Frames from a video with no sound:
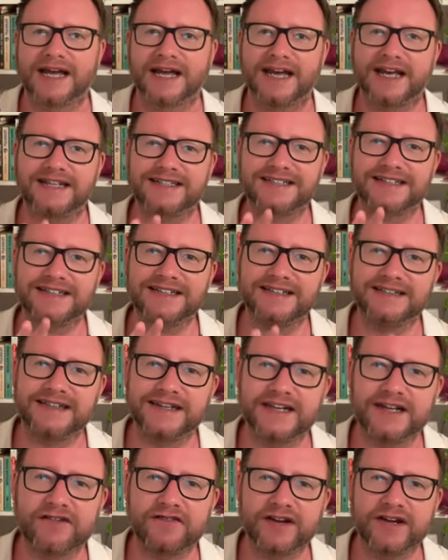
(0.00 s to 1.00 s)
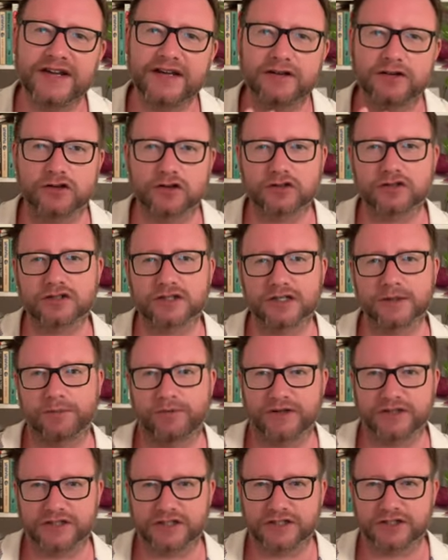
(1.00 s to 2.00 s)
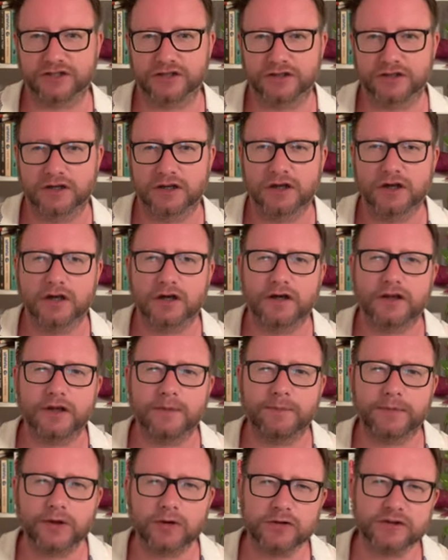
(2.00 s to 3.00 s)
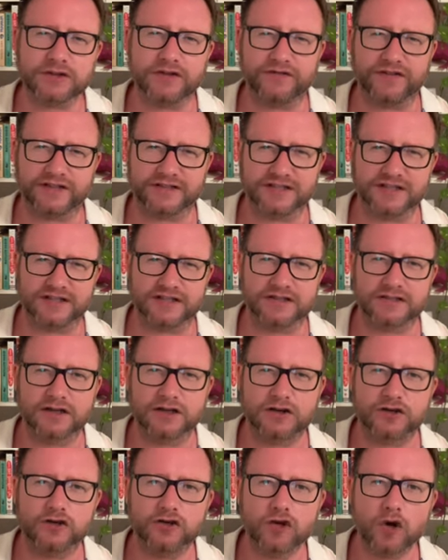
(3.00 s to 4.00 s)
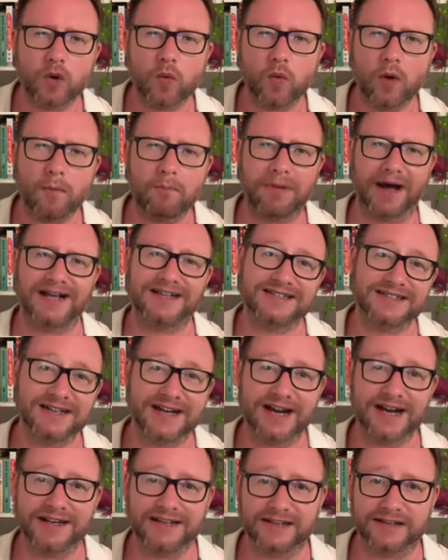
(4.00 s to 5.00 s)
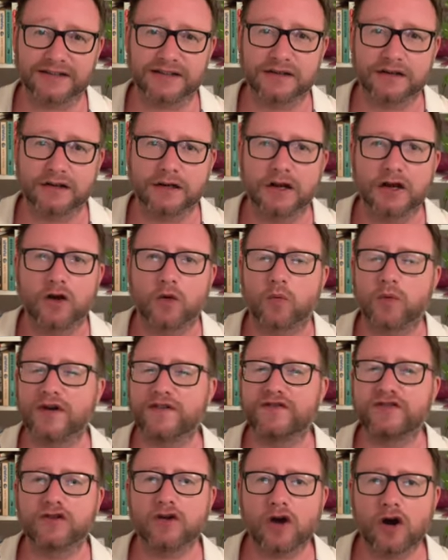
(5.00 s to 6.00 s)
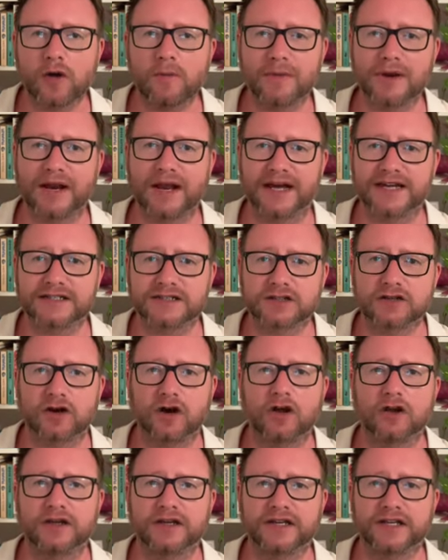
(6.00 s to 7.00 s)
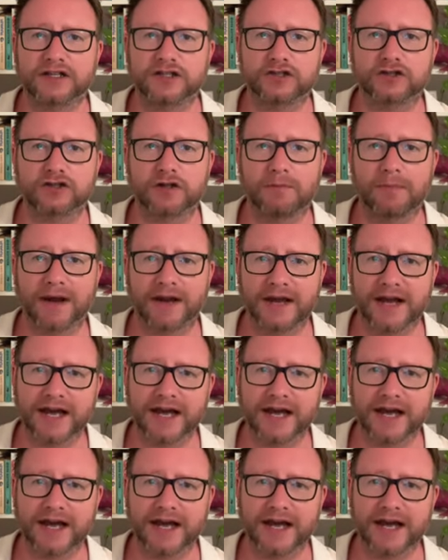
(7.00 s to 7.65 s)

It's endearing and utterly British. The beauty of it is, no one bats an eyelid. We've normalised calling each other by